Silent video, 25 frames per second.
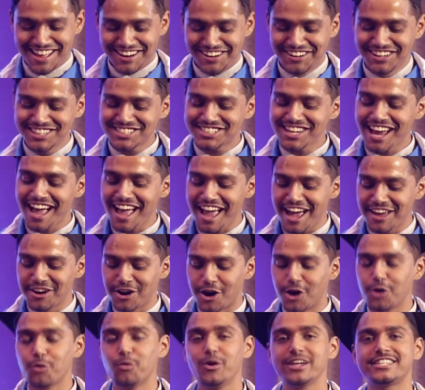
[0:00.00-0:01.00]
Nisha and
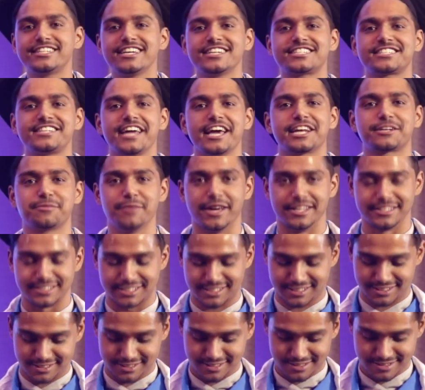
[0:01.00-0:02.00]
her witty
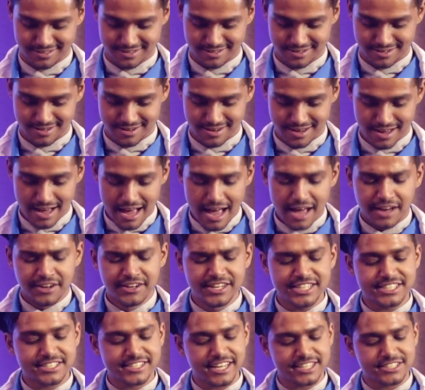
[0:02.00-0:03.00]
statements,
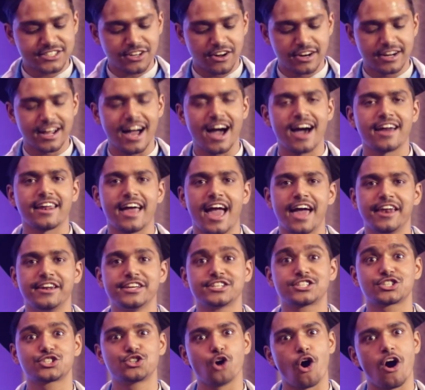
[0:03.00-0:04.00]
Nishe Sarkar and
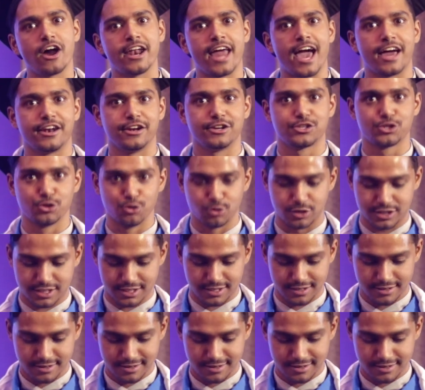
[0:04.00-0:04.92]
his dawn attitude,